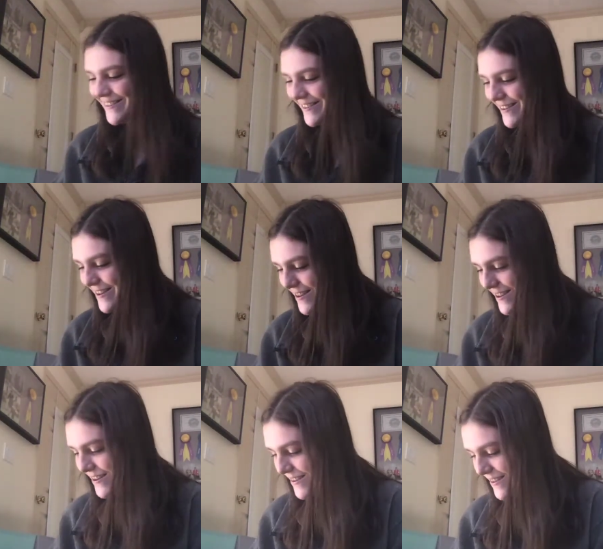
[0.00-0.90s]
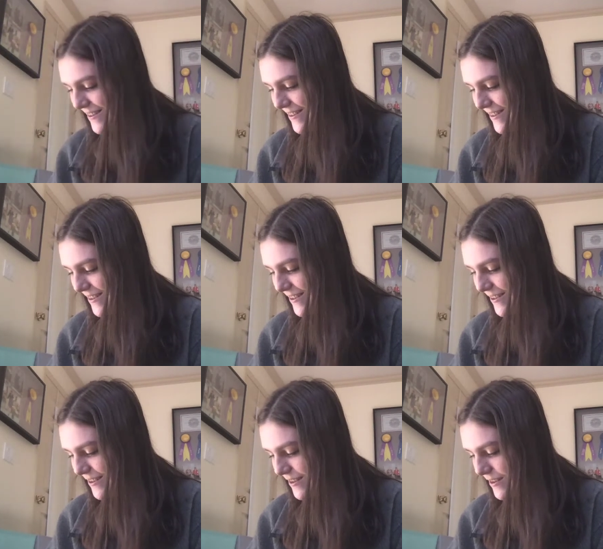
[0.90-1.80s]

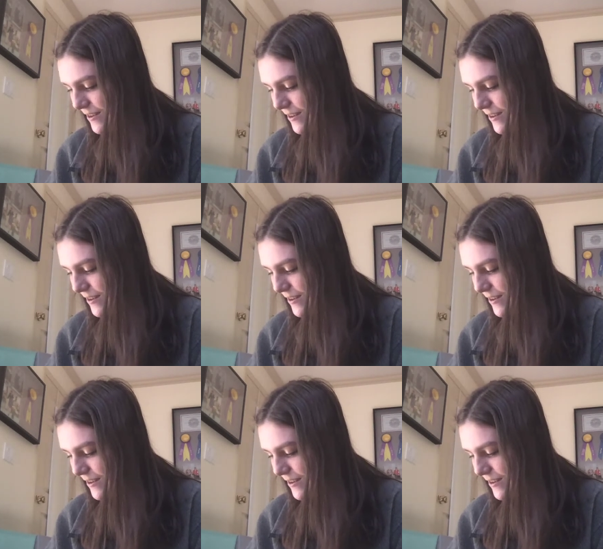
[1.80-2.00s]
(silence)